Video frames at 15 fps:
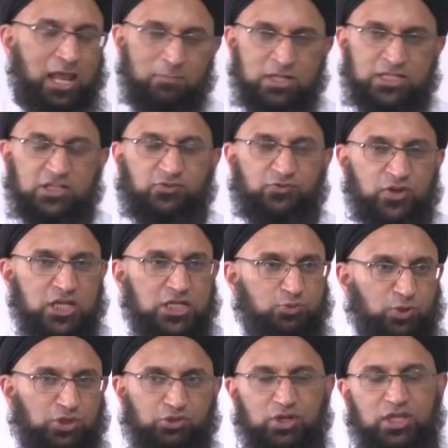let me just
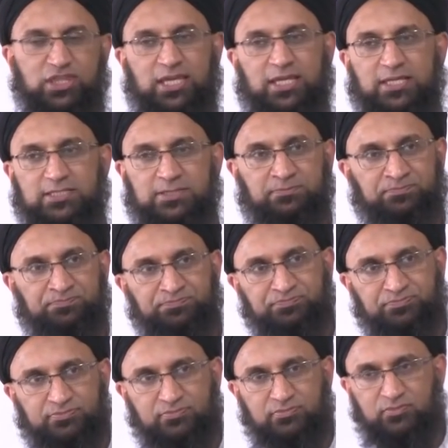finish with three things,
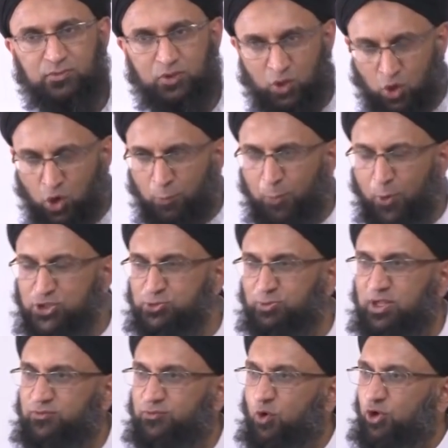or
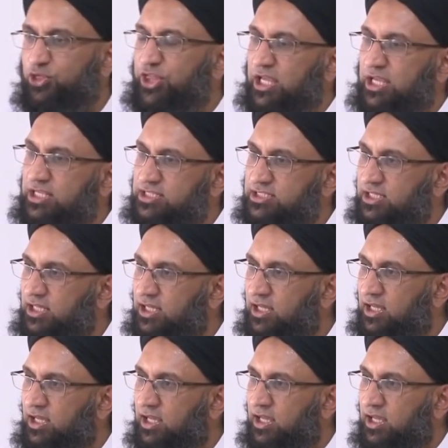possibly four things.
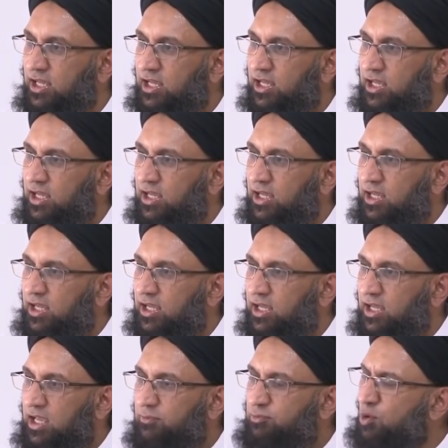
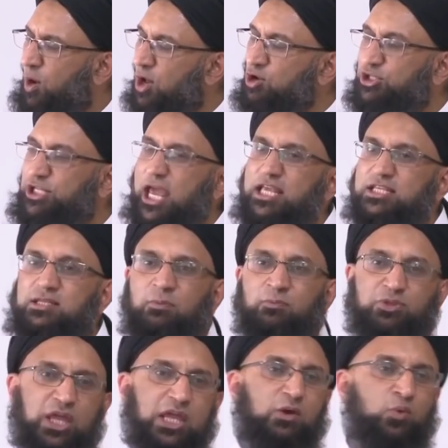If you want to take
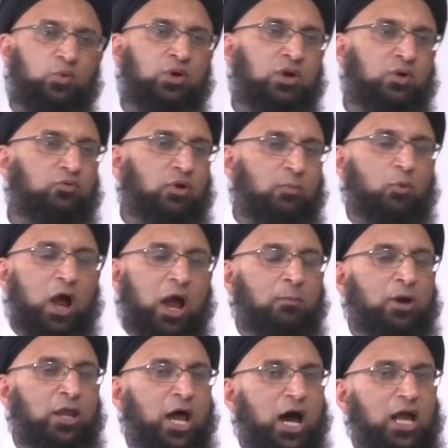something from
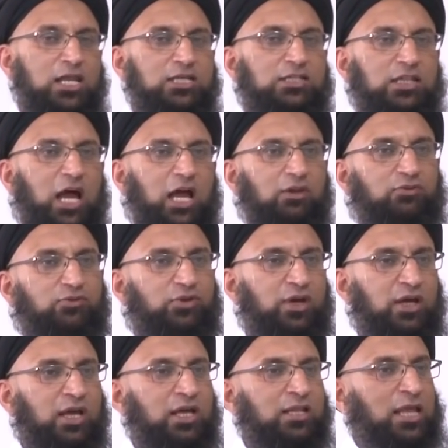Muhammad Ali's life,
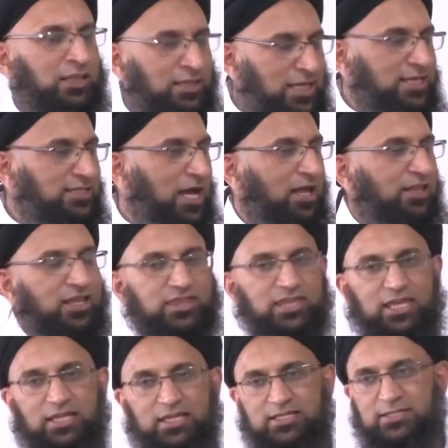then these are
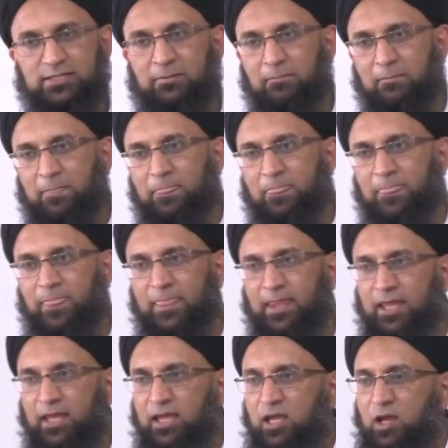the things.
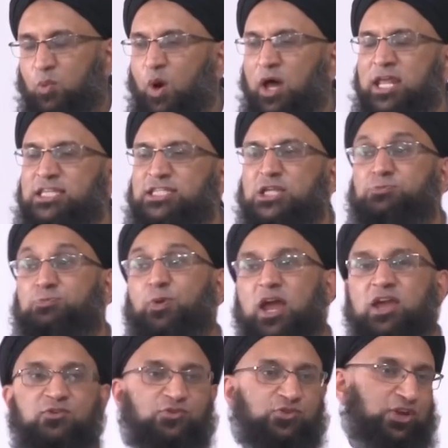One is his
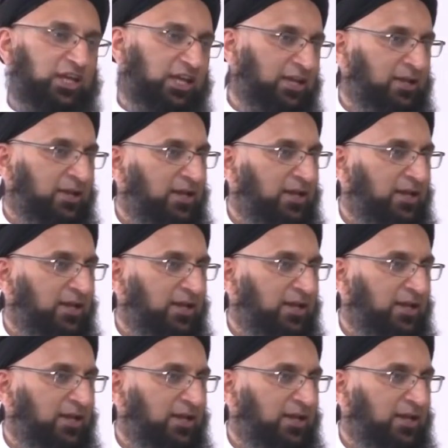bravery,